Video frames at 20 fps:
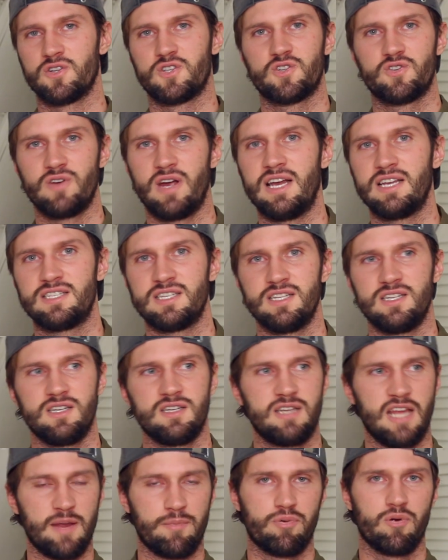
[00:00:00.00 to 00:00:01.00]
stress,
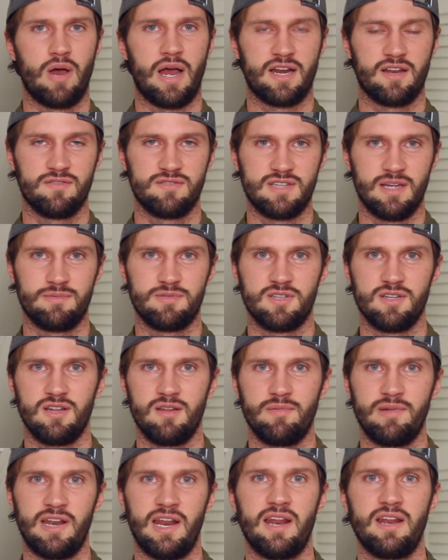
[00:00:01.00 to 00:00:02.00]
and take proactive steps to
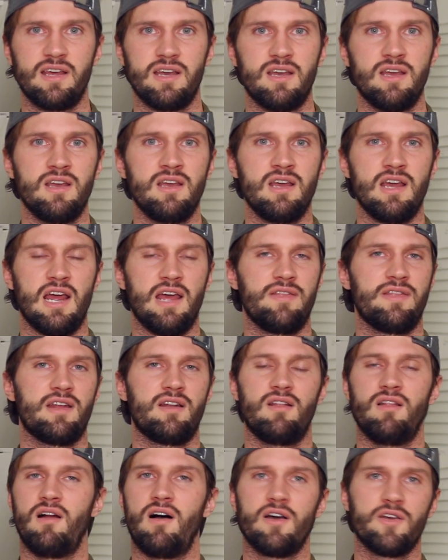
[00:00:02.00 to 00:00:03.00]
eliminate it. And
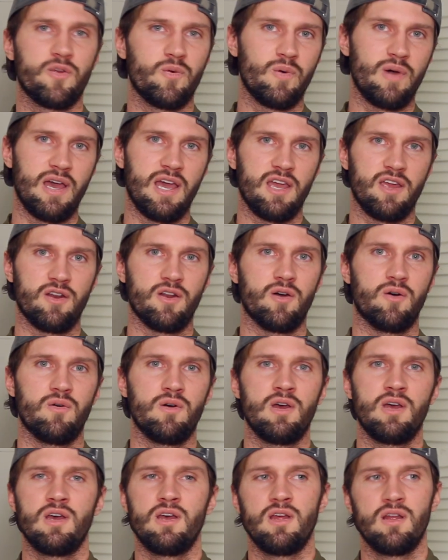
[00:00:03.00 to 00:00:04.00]
then along the way, you
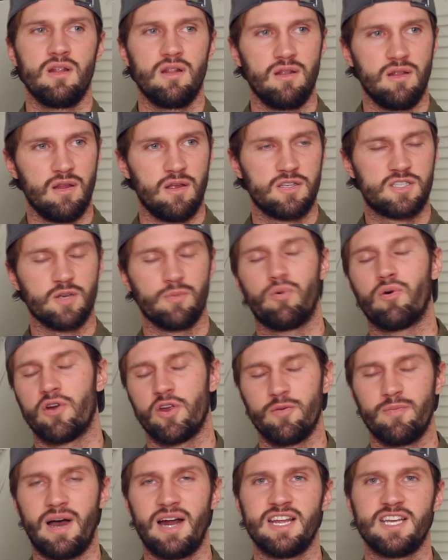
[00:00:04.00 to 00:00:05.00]
know,
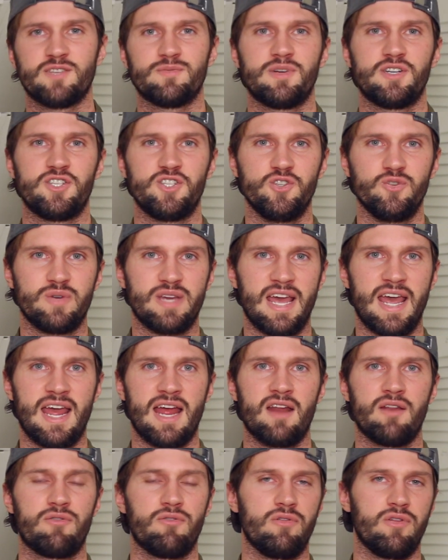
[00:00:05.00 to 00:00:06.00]
support your body as much as you
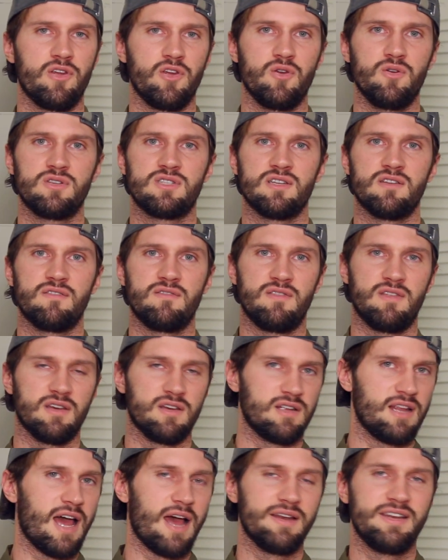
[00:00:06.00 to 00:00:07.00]
can through the use of
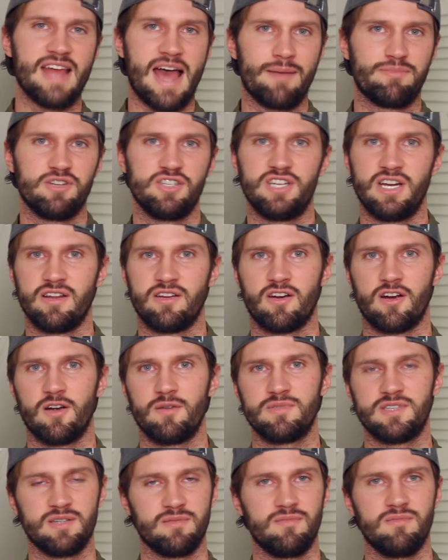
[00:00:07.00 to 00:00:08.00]
the adaptogenic
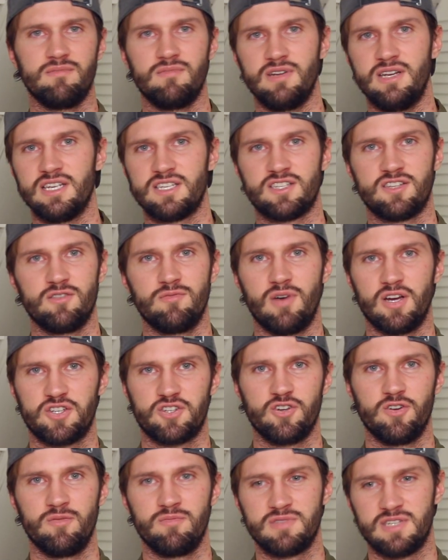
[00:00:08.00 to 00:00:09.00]
herbs and medicinal
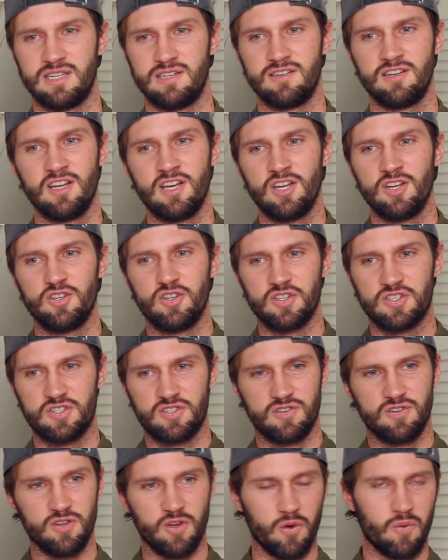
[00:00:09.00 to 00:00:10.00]
mushrooms and
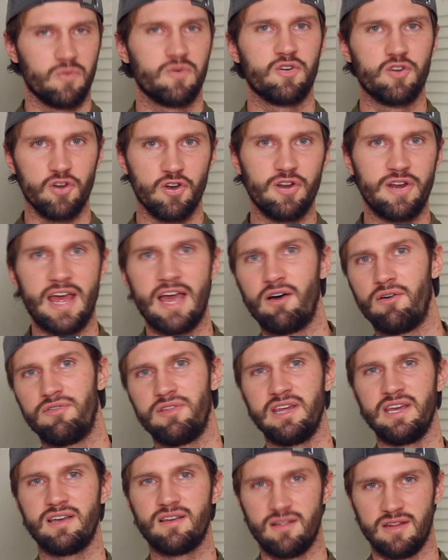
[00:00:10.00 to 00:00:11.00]
just, you know, good,
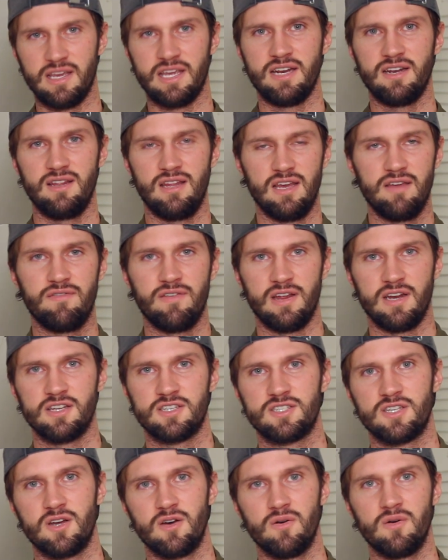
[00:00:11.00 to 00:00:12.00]
healthy, clean living.
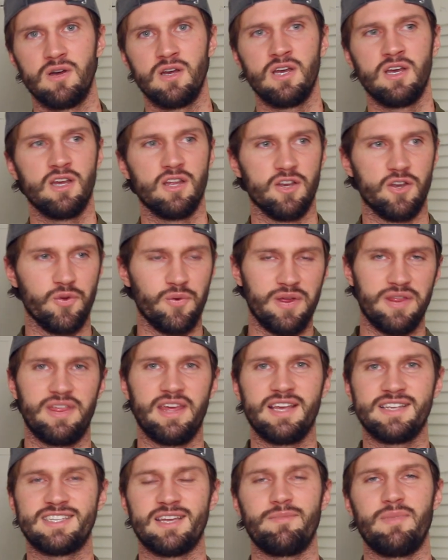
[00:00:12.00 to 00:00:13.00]
So doing
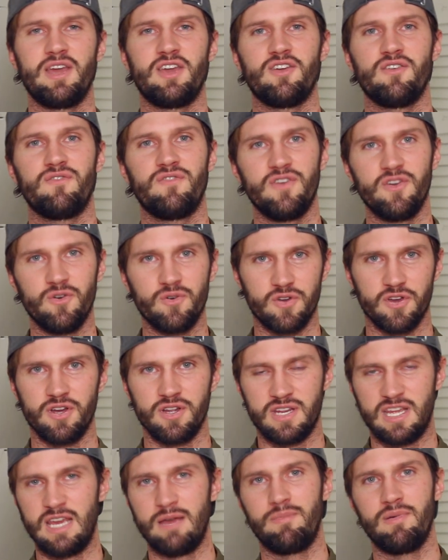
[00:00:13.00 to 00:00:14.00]
things that make you feel
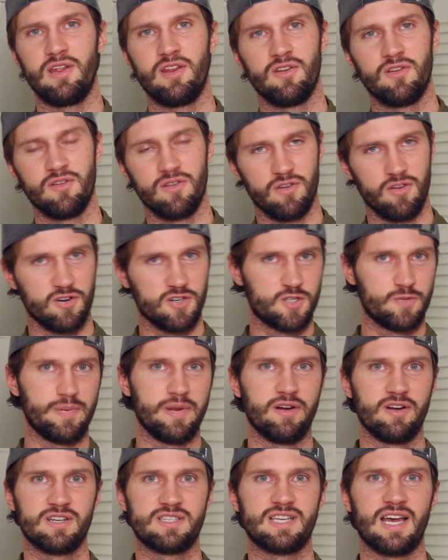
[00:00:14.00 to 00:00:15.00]
good, keeping your
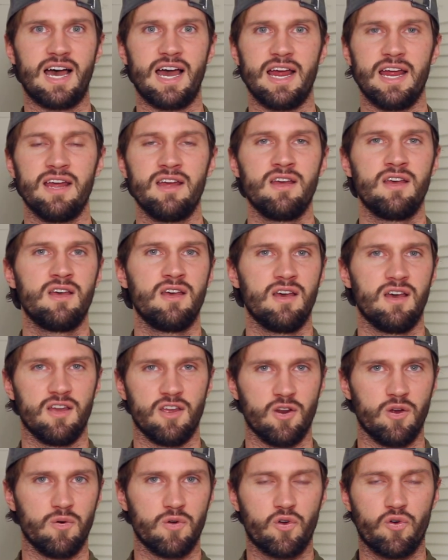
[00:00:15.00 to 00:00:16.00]
spirits high,
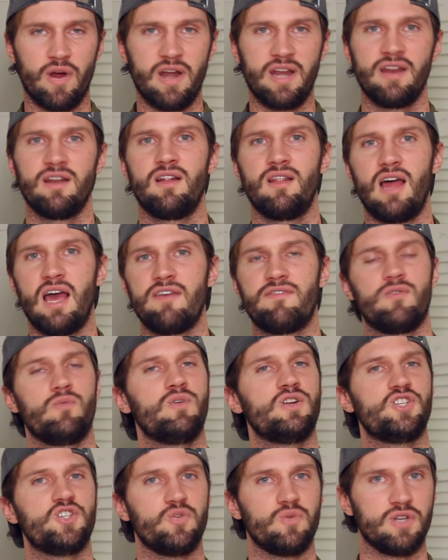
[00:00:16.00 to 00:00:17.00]
you know, creating a life in
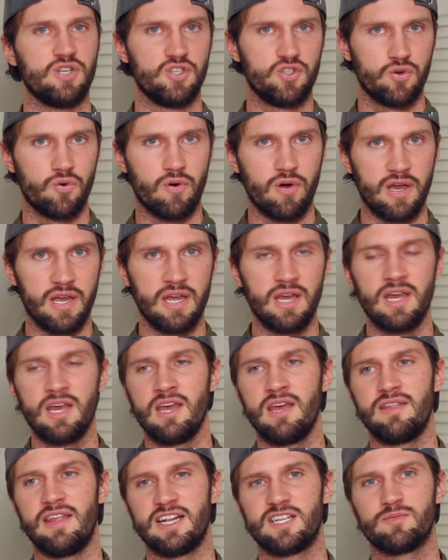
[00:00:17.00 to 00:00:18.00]
which you enjoy
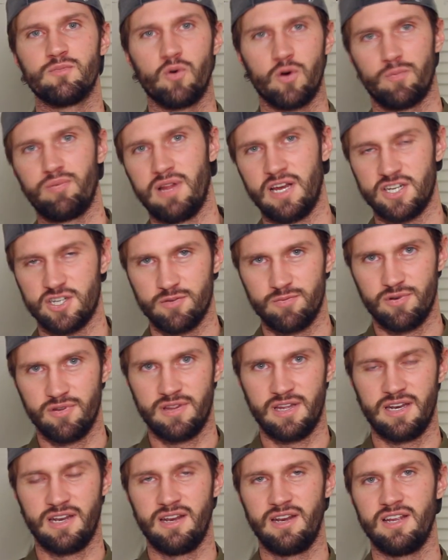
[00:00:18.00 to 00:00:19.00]
that's more pleasurable
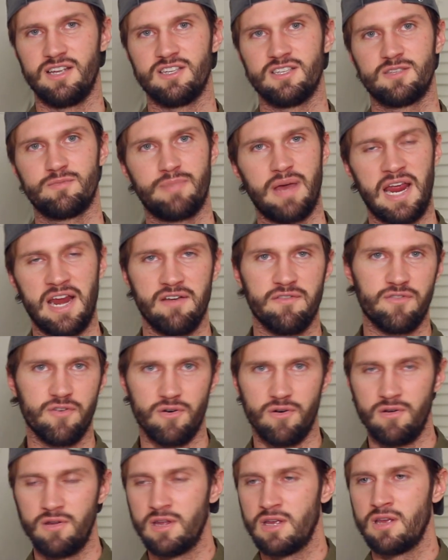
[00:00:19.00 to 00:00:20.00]
than it is
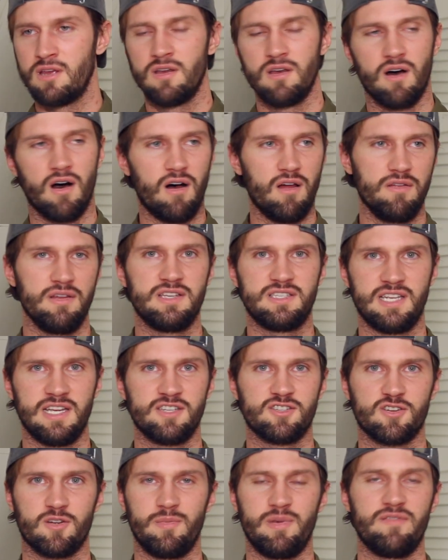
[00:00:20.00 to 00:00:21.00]
painful. All these
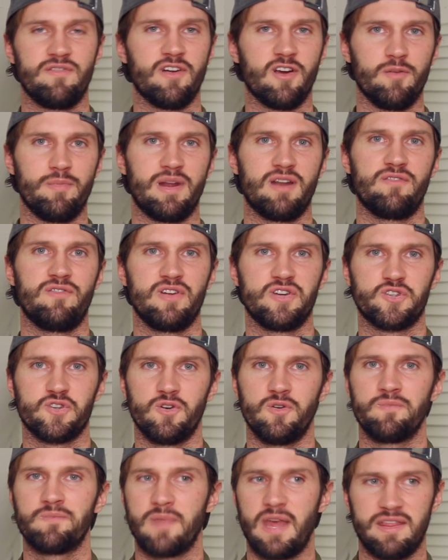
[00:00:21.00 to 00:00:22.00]
things are going to be very
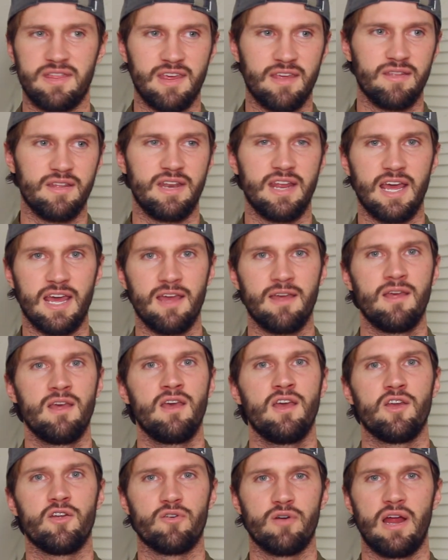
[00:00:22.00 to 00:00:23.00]
beneficial. At the end of the day,
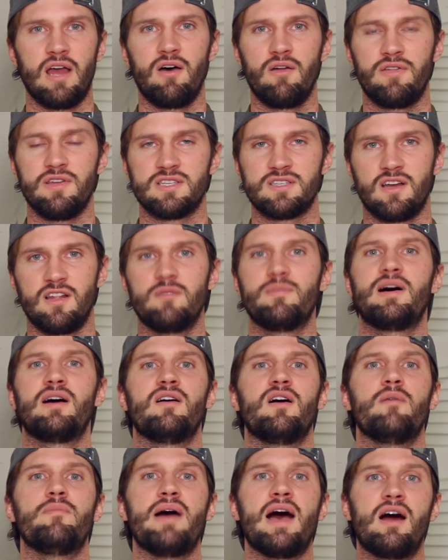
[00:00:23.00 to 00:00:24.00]
your health is all
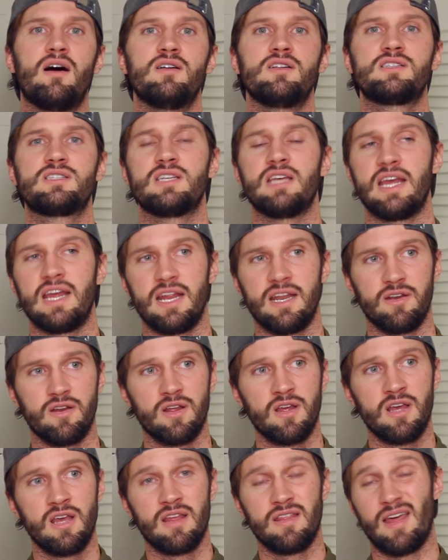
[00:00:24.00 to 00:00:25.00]
about a balance,
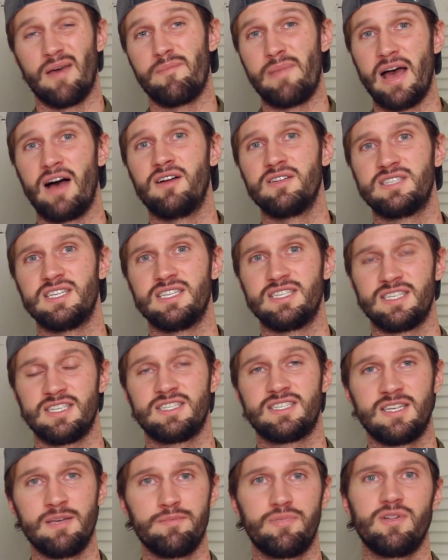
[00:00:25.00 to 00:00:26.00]
and that balance is
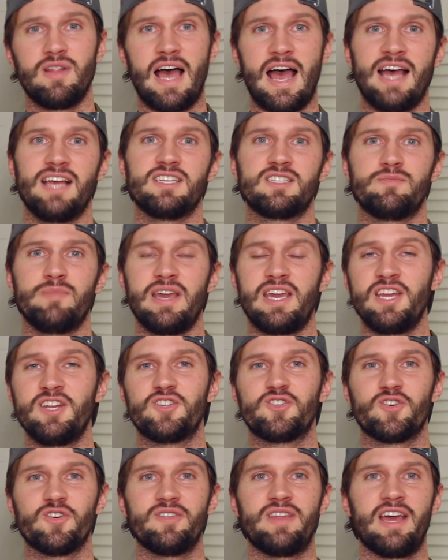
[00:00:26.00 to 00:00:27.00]
as simple as making
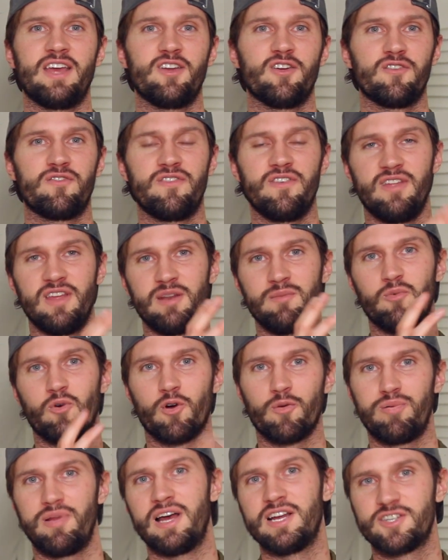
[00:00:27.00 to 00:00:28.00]
sure that you're feeling
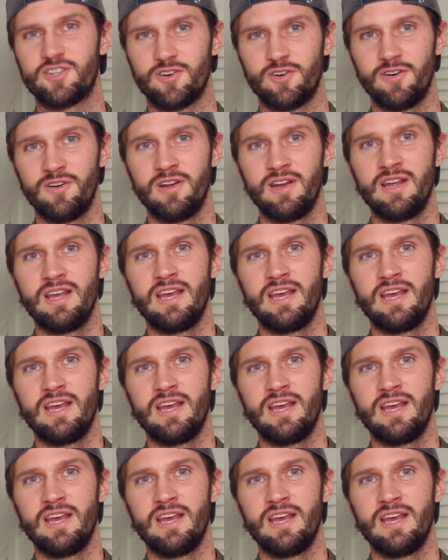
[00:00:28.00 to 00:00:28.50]
more pleasure